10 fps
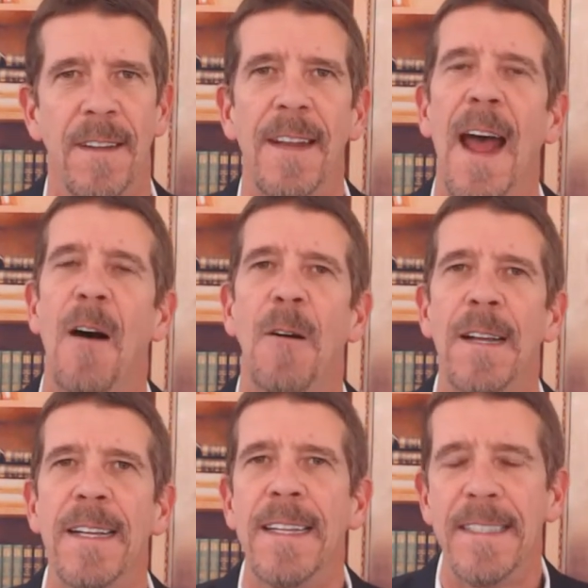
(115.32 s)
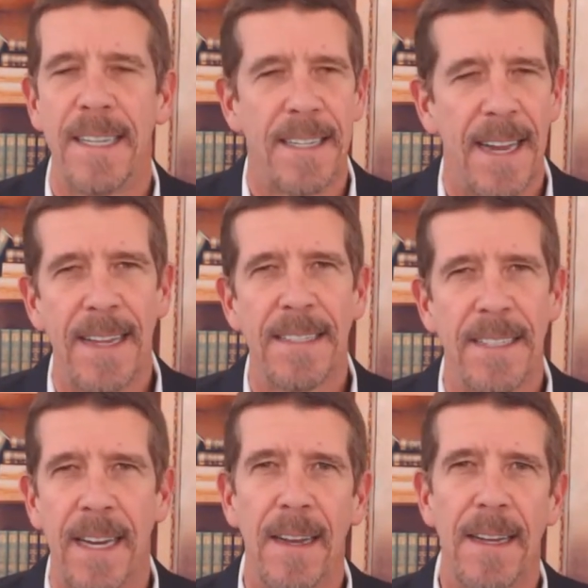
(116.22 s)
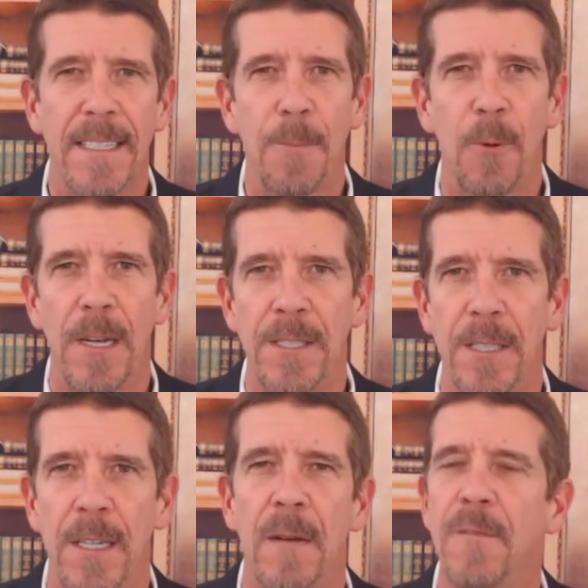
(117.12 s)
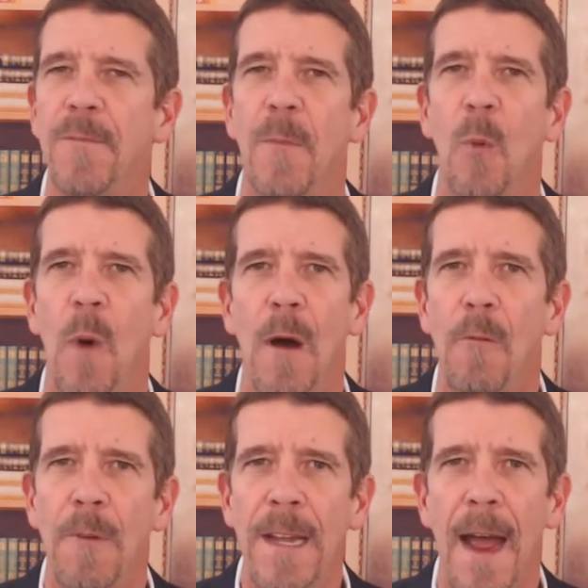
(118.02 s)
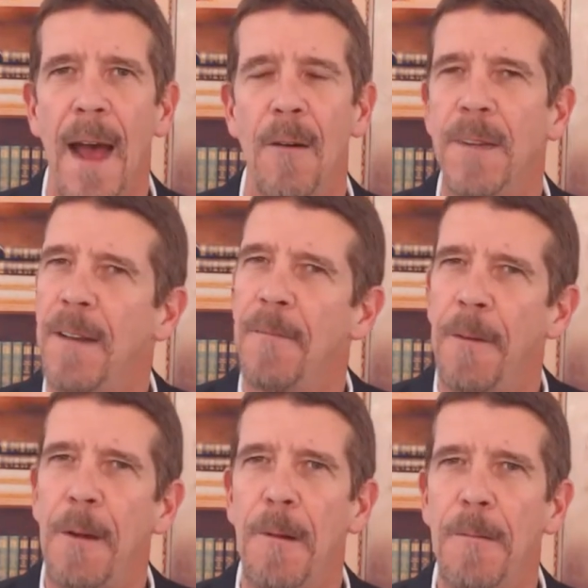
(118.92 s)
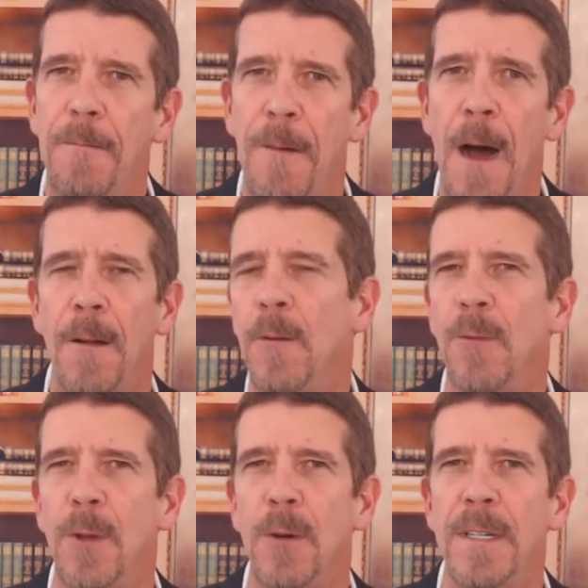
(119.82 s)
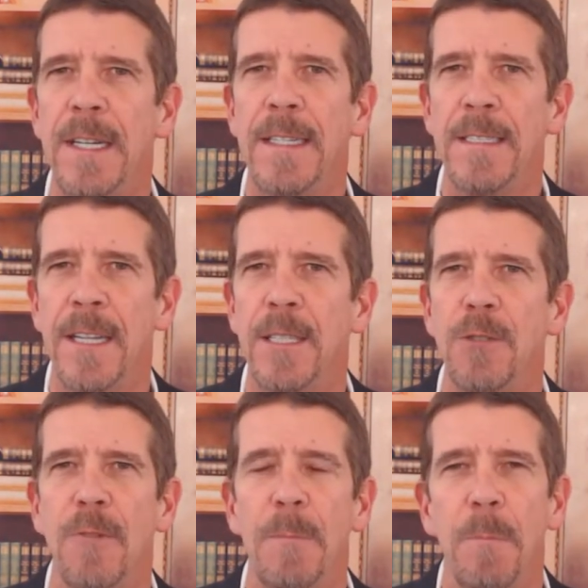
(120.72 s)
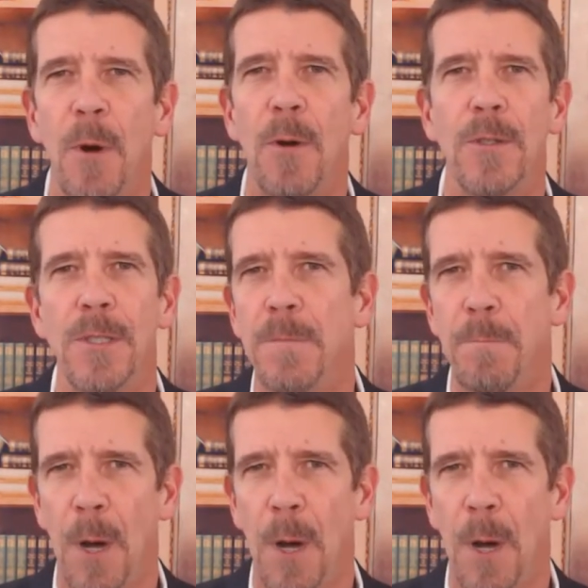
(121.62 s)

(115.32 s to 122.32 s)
Now, today's daily inspiration comes from a well renowned and very followed 13th century Persian